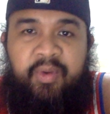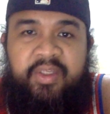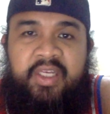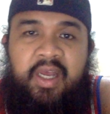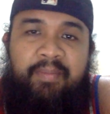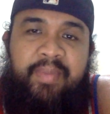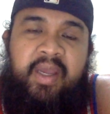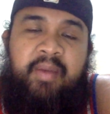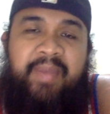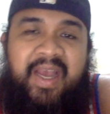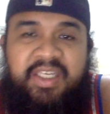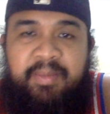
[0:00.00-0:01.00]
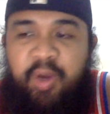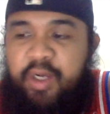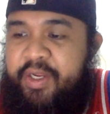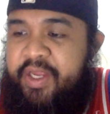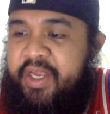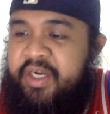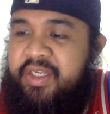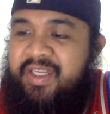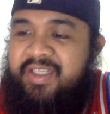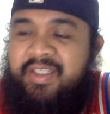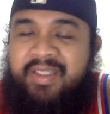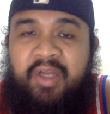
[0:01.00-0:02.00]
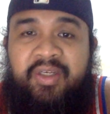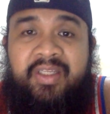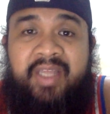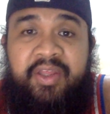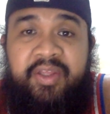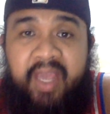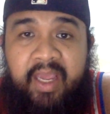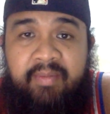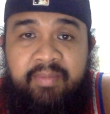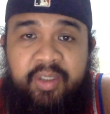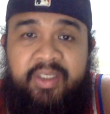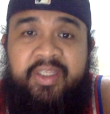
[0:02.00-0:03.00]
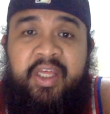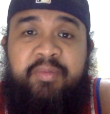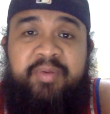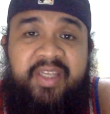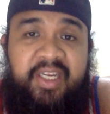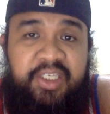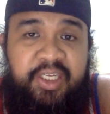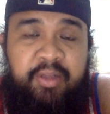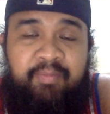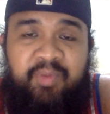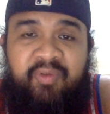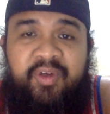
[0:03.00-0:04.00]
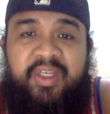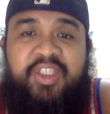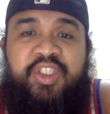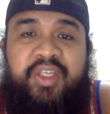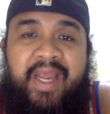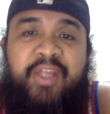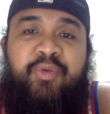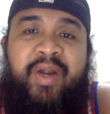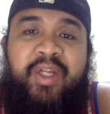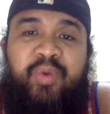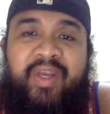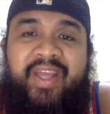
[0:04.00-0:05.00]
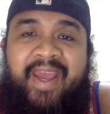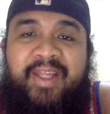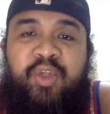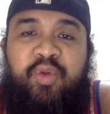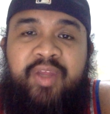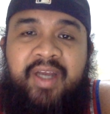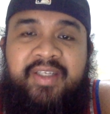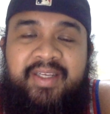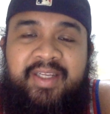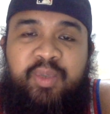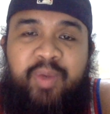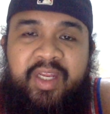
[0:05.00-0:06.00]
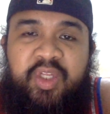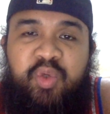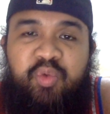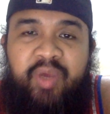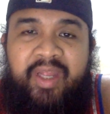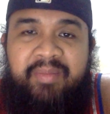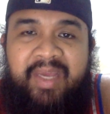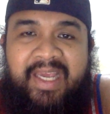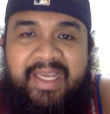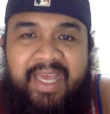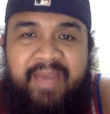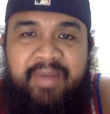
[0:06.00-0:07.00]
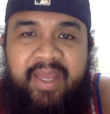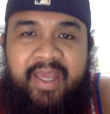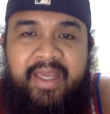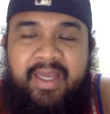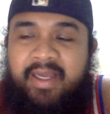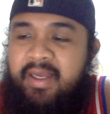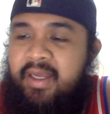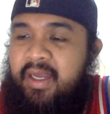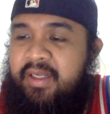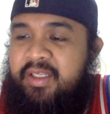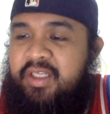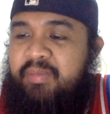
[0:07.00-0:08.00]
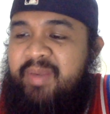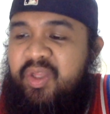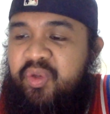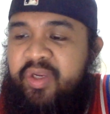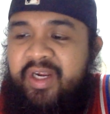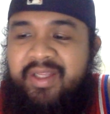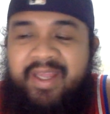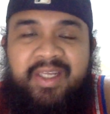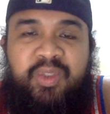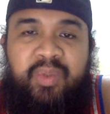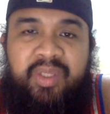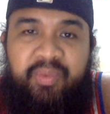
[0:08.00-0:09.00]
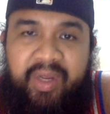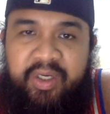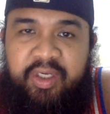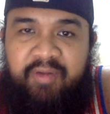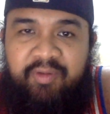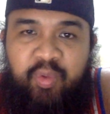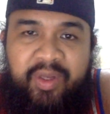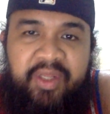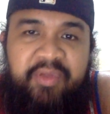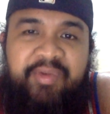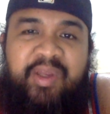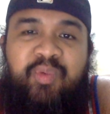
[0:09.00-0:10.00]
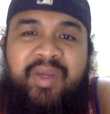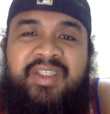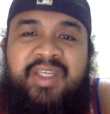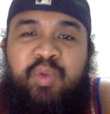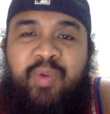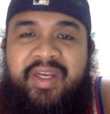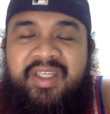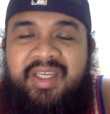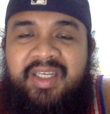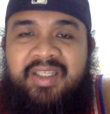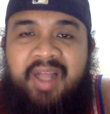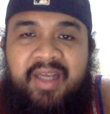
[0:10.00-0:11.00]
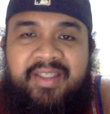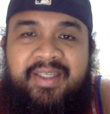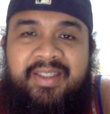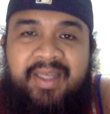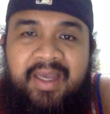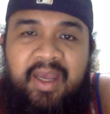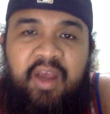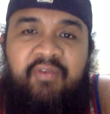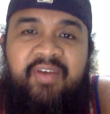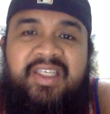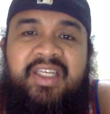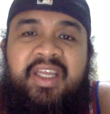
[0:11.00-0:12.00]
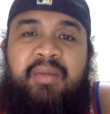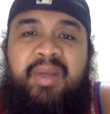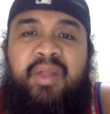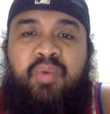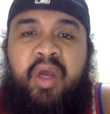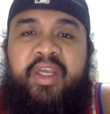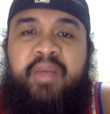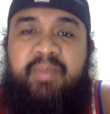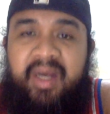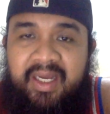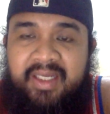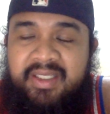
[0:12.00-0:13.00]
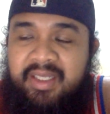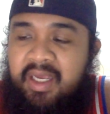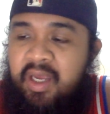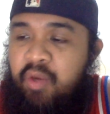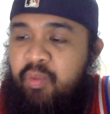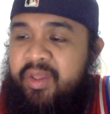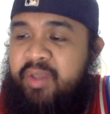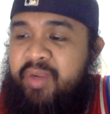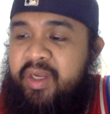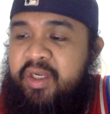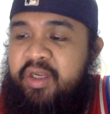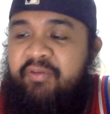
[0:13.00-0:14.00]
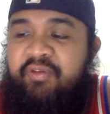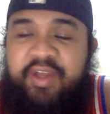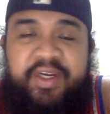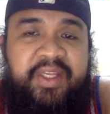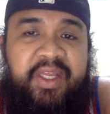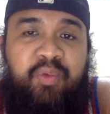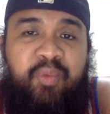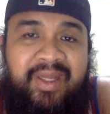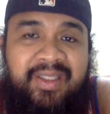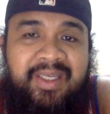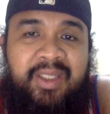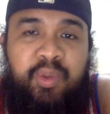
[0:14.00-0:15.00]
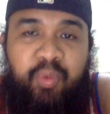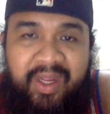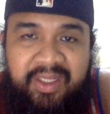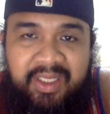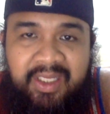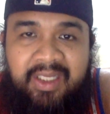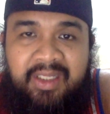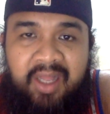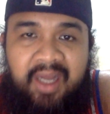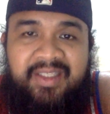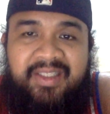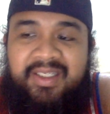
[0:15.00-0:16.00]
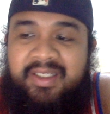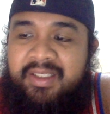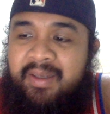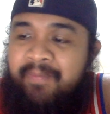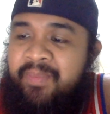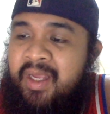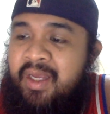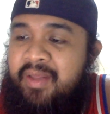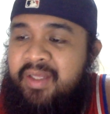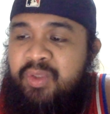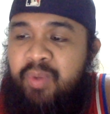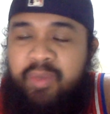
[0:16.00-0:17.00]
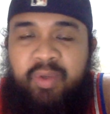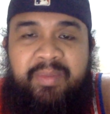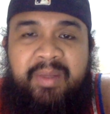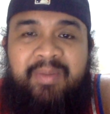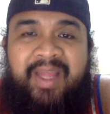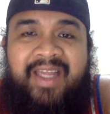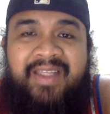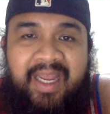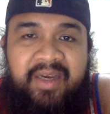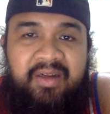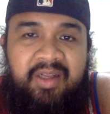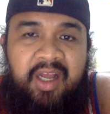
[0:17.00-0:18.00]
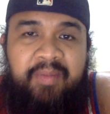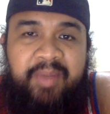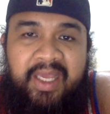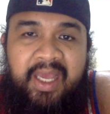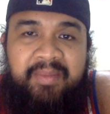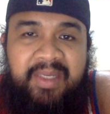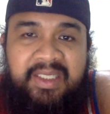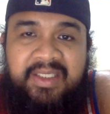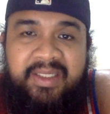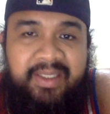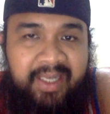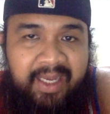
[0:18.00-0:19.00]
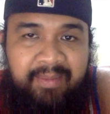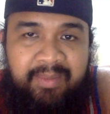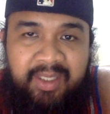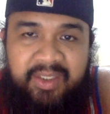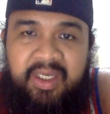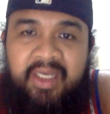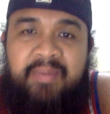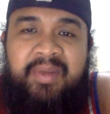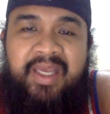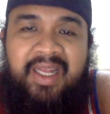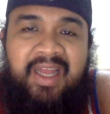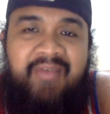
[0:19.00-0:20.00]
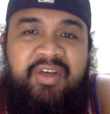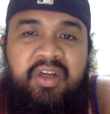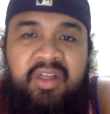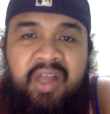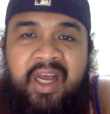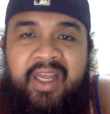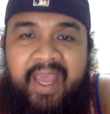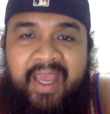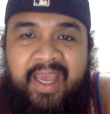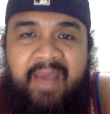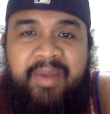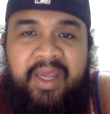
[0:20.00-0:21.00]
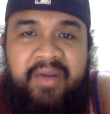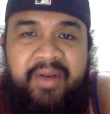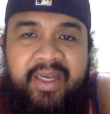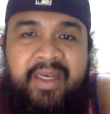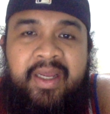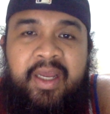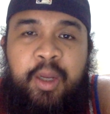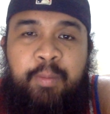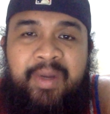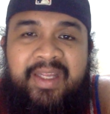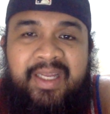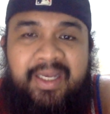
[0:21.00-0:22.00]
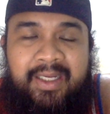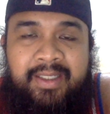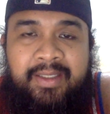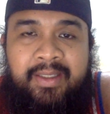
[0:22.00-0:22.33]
What's up? Passive Baller here. This is now the 10th game or the 10th prediction for this January 28, 2022 NBA game day. This will be New York Knicks with the record of 23 wins and 26 losses, visiting Milwaukee Bucks with the record of 30 wins and 20 losses. This one will be played 10 o'clock p.m. Eastern Time. That's going to be 11 o'clock a.m. here in Manila.